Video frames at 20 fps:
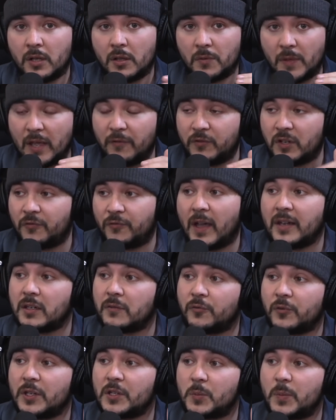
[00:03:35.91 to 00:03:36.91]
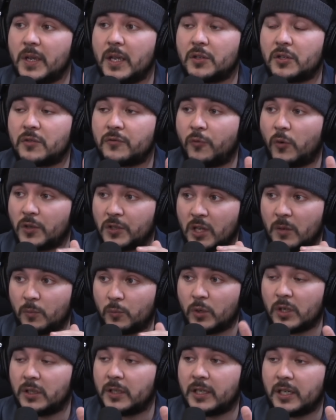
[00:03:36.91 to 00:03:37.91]
they've defended free speech for some
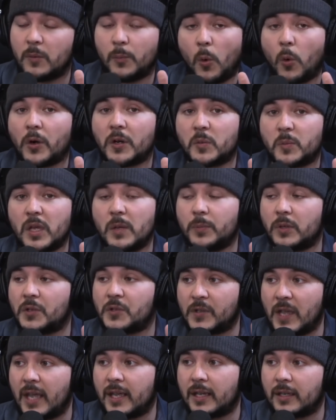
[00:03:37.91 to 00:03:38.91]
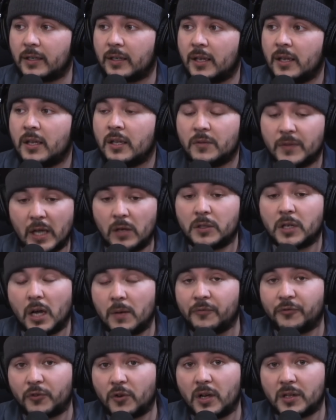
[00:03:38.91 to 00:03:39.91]
really abhorrent people, saying they'll
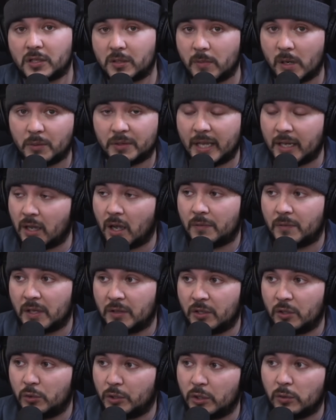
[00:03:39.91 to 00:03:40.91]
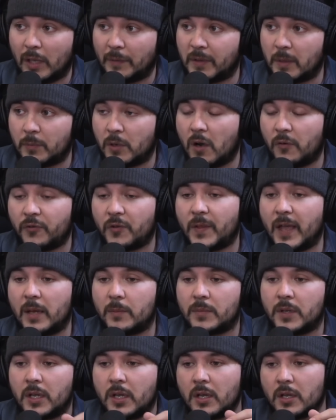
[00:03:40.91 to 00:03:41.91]
come for us the moment you let them go for them.